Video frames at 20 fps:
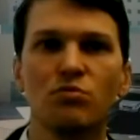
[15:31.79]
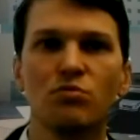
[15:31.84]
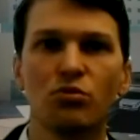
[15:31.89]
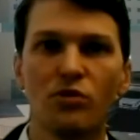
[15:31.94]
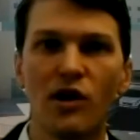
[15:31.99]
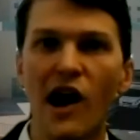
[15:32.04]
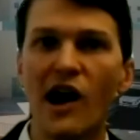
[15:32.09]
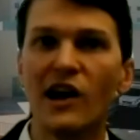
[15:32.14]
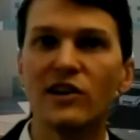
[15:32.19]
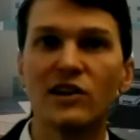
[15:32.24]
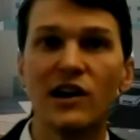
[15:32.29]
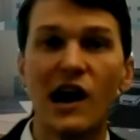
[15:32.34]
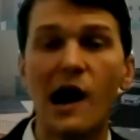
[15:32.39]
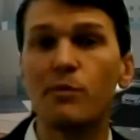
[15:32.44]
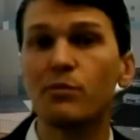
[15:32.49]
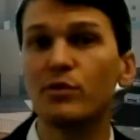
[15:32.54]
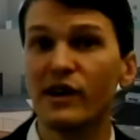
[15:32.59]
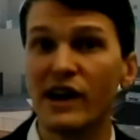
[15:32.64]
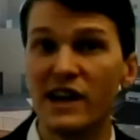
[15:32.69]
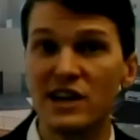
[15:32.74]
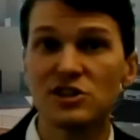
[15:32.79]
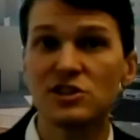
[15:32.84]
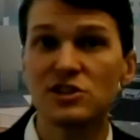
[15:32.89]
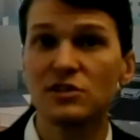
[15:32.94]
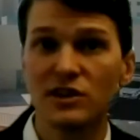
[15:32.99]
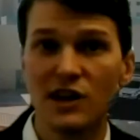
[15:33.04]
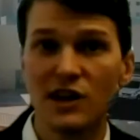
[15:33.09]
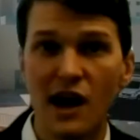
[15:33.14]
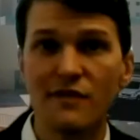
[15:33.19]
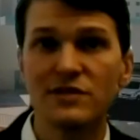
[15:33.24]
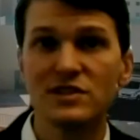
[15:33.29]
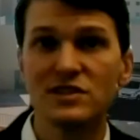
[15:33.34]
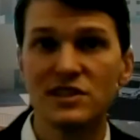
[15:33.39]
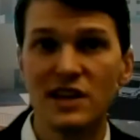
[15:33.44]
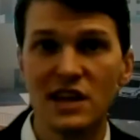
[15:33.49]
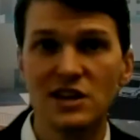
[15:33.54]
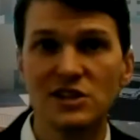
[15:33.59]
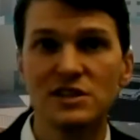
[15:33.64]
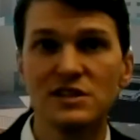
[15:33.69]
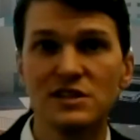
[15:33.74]
broader operational
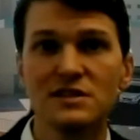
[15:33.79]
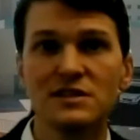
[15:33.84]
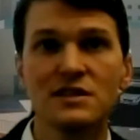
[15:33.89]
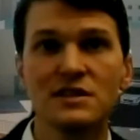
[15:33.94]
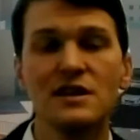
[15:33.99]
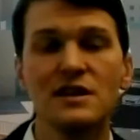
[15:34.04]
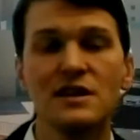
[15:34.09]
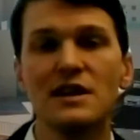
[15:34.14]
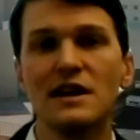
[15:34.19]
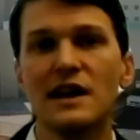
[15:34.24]
conversations,